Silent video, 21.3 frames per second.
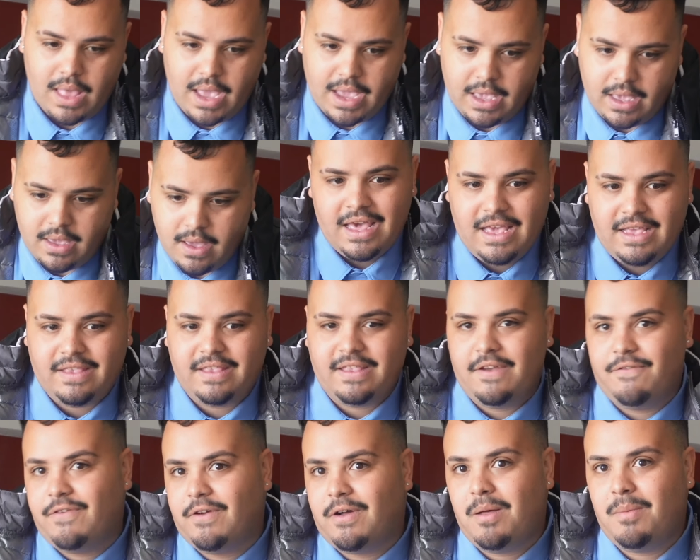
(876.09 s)
Like, it's
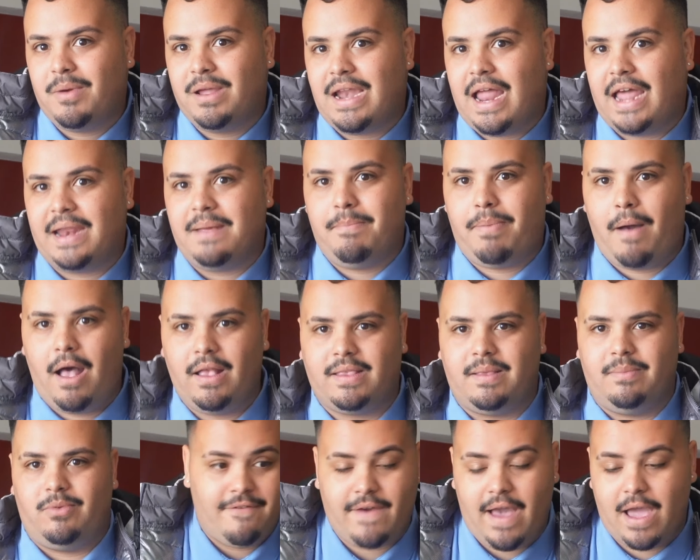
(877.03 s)
difficult but not
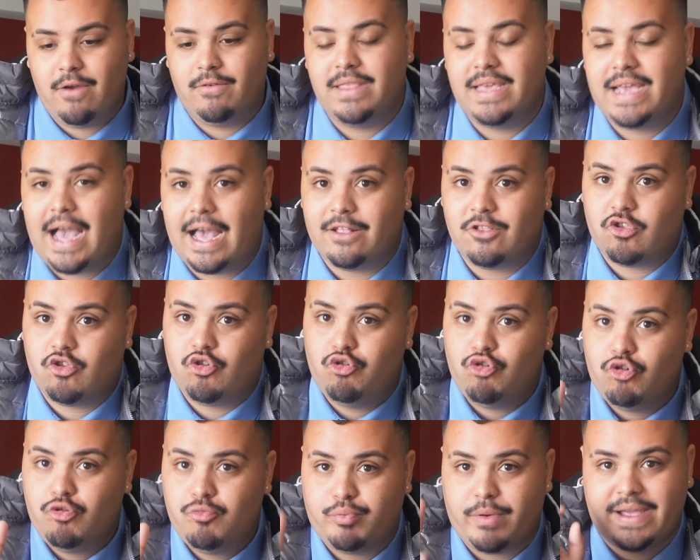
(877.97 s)
impossible. I only got
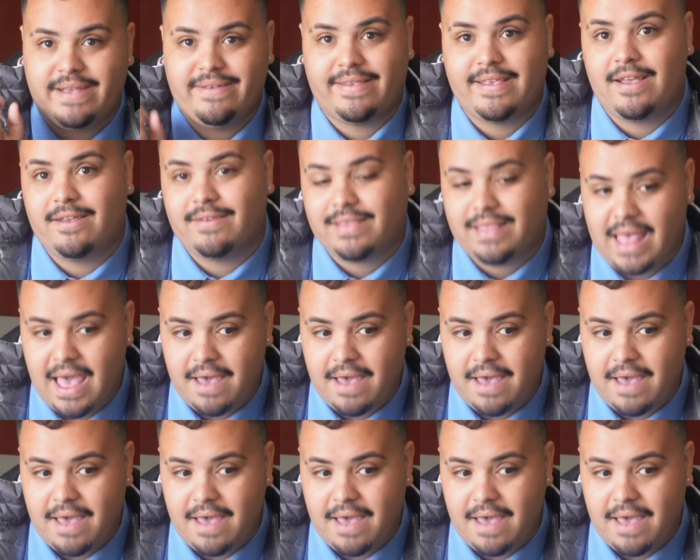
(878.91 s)
two brain cells